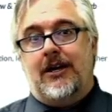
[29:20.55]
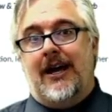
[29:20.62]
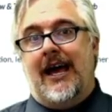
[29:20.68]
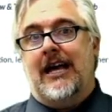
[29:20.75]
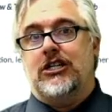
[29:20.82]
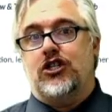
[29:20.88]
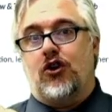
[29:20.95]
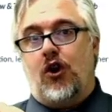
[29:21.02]

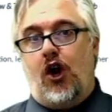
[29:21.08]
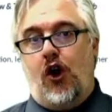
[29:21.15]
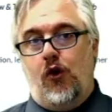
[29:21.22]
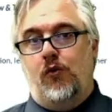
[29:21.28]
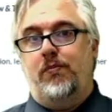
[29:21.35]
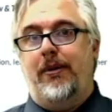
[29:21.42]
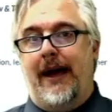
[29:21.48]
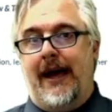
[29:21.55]
as your
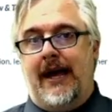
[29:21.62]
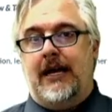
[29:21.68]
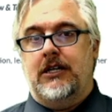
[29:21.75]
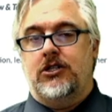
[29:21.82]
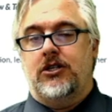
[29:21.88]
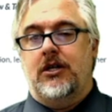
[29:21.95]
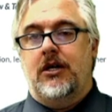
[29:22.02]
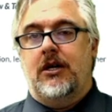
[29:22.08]
home
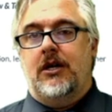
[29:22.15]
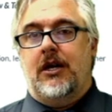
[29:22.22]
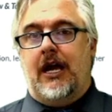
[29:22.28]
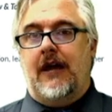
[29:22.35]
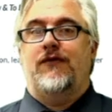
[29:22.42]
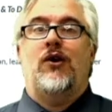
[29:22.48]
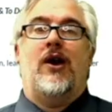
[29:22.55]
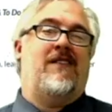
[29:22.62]
page
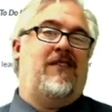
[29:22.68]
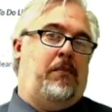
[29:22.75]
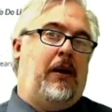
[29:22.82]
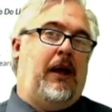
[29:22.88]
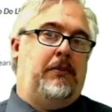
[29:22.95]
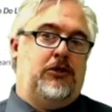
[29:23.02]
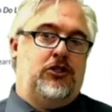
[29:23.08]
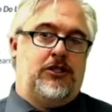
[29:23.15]
if you haven't
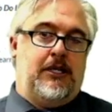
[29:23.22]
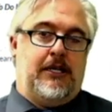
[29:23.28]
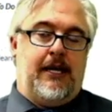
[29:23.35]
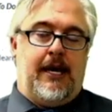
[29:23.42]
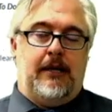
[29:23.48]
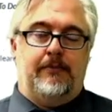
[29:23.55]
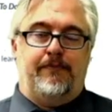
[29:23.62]
published it yet.